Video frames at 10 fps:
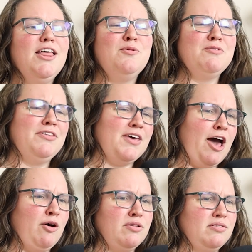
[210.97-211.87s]
Then we've got the
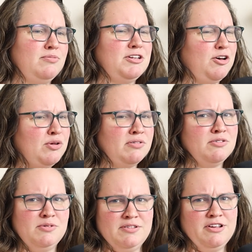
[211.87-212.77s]
house, which
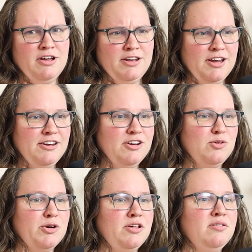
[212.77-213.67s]
also is not
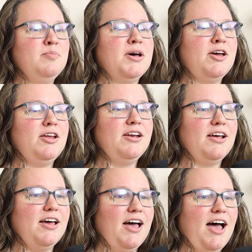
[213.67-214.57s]
1920s, but
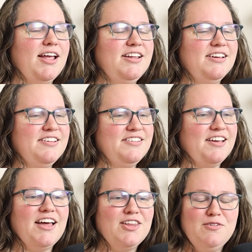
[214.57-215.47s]
I
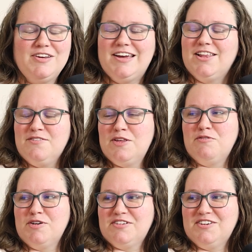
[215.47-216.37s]
love it. I love that
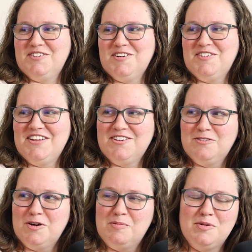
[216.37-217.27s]
first intro. It's
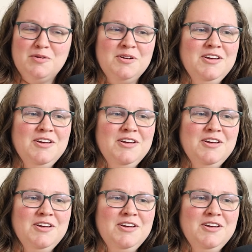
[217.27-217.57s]
adorable.